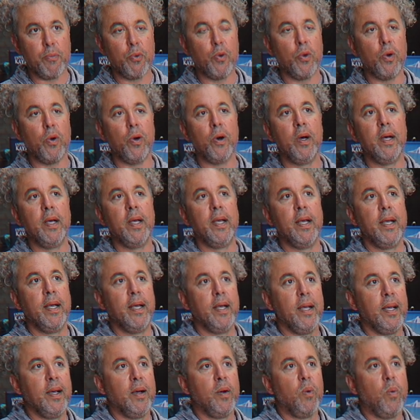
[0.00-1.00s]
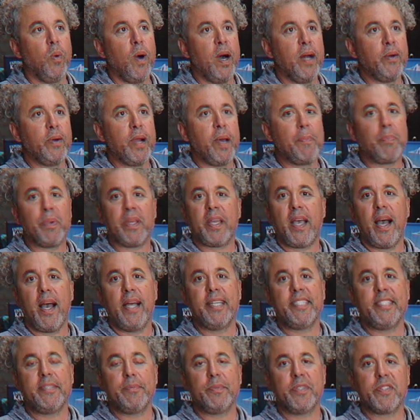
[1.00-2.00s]
or one
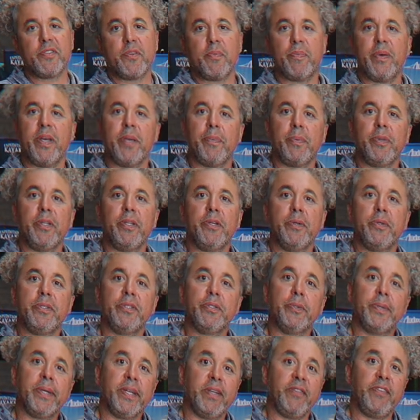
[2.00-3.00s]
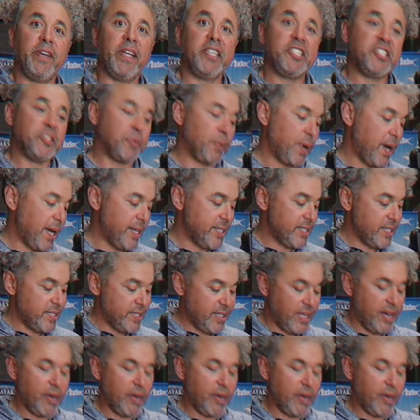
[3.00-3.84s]
application was for people who are doing adventure races.